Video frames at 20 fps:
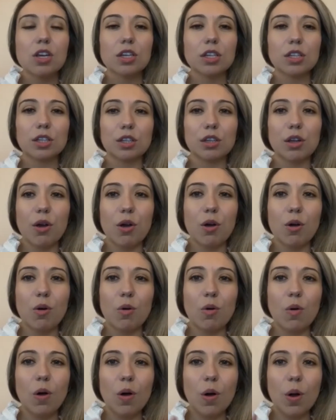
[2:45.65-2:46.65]

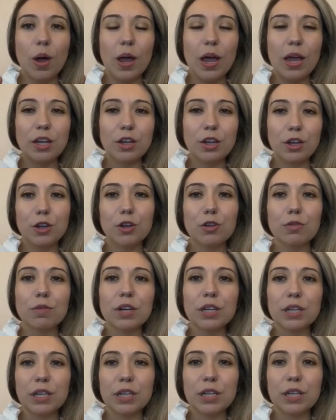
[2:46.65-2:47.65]
So you're
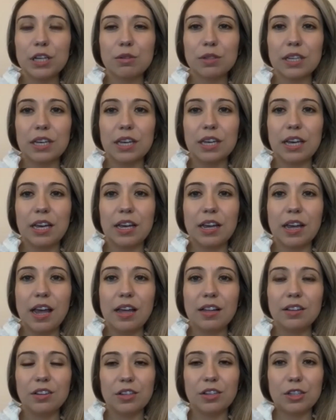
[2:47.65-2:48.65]
really using it